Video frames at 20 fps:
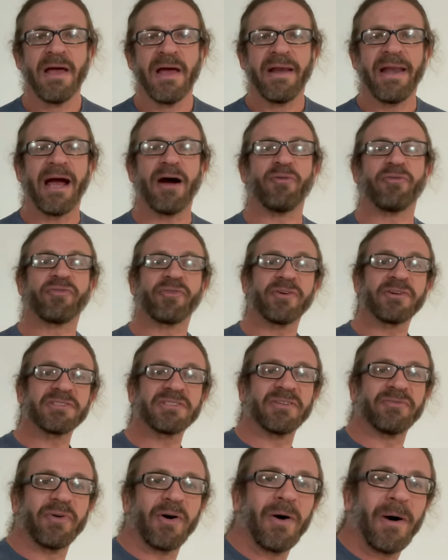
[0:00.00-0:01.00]
Now, first
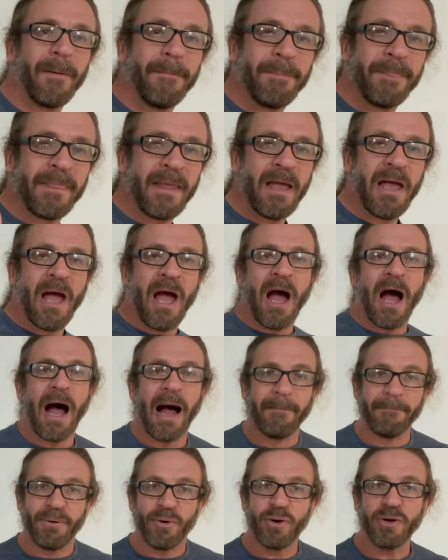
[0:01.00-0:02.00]
of all,
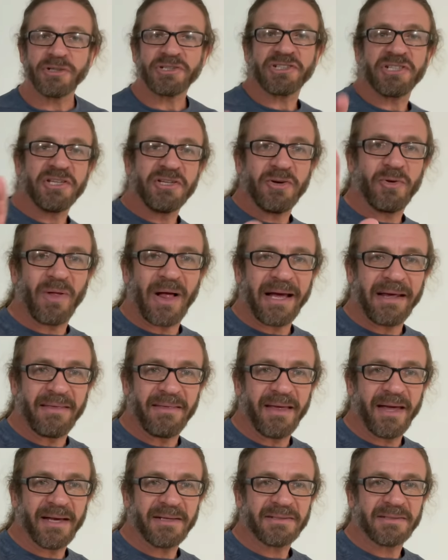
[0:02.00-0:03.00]
I'm pushing you like
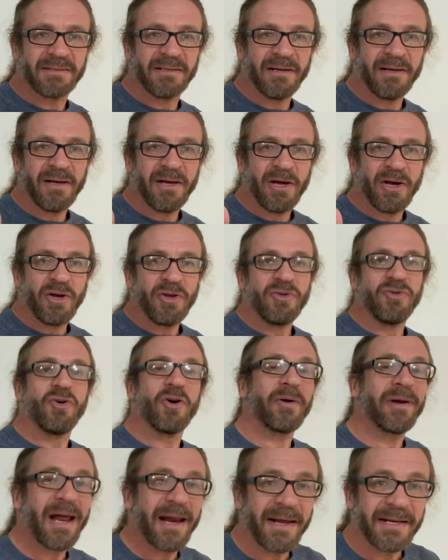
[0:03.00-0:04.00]
this.
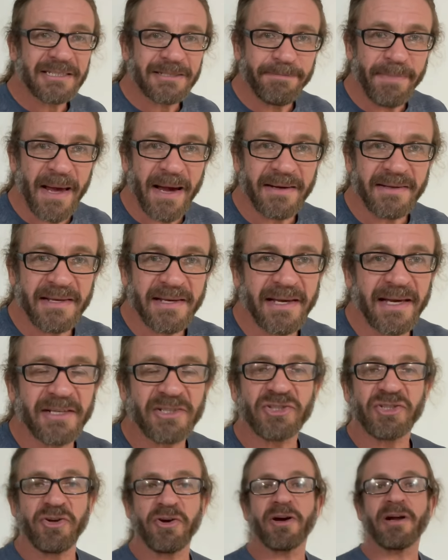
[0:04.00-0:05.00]
You're not expecting it,
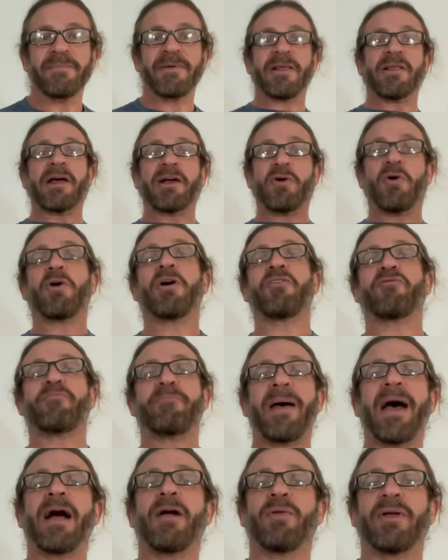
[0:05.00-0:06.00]
so you're gonna be like off
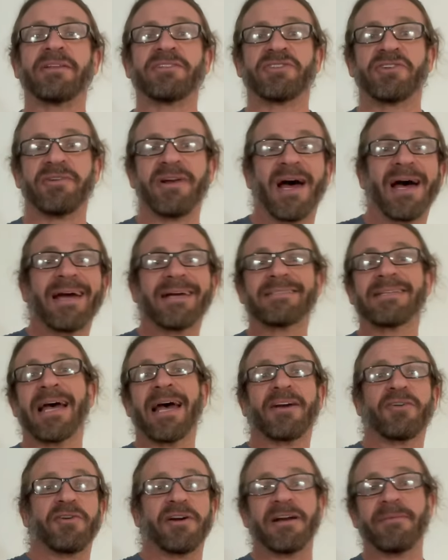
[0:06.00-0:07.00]
balance. You're not
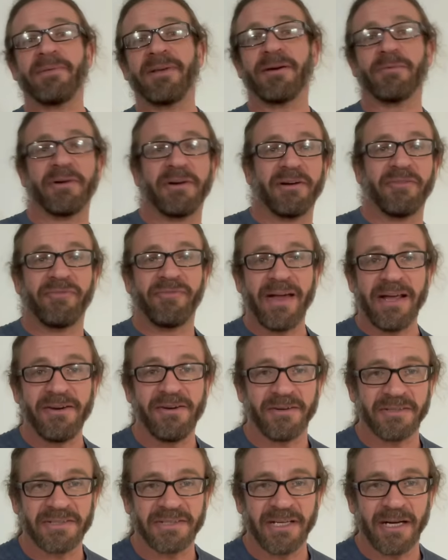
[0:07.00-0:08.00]
exactly gonna be able to defend
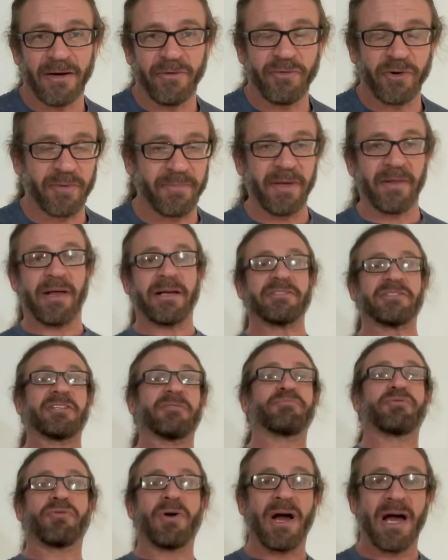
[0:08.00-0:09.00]
yourself. You're gonna be like
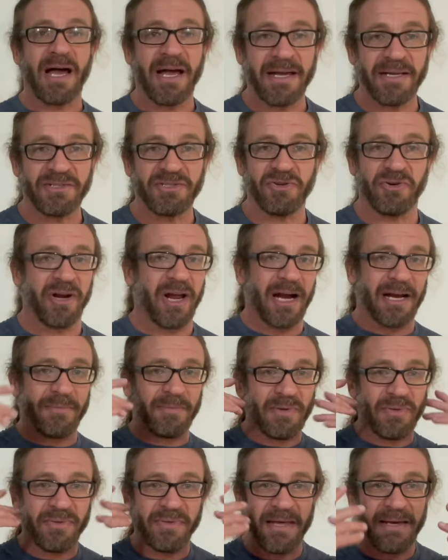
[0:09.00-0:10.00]
surprised. You're not
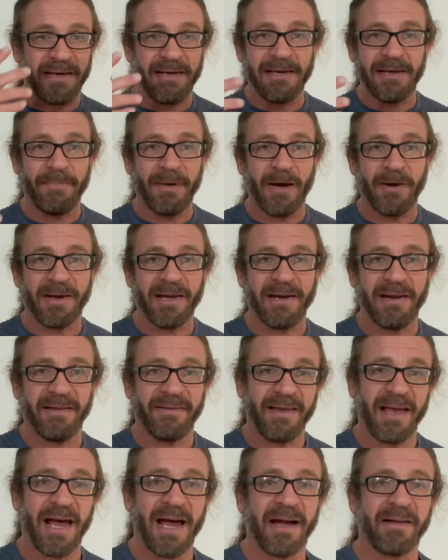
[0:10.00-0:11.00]
gonna be thinking about getting
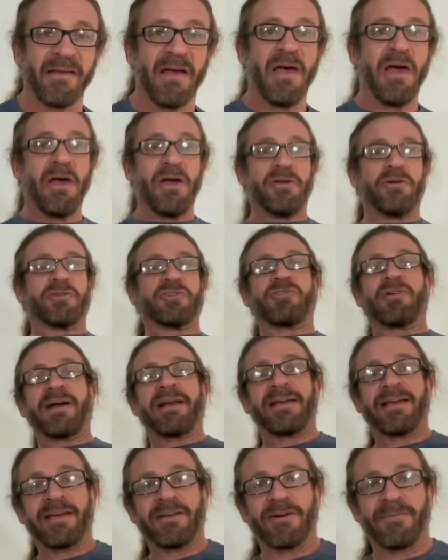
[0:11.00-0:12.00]
attacked. You're trying
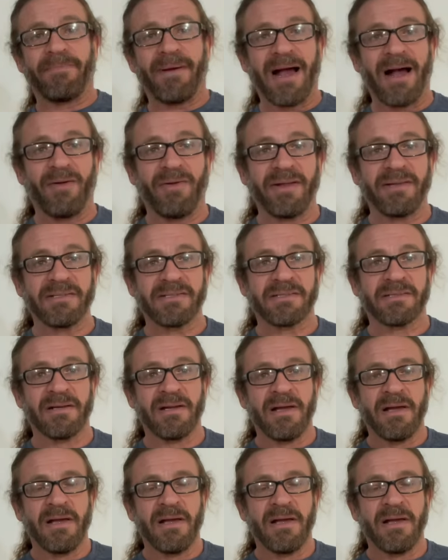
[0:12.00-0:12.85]
to get your balance.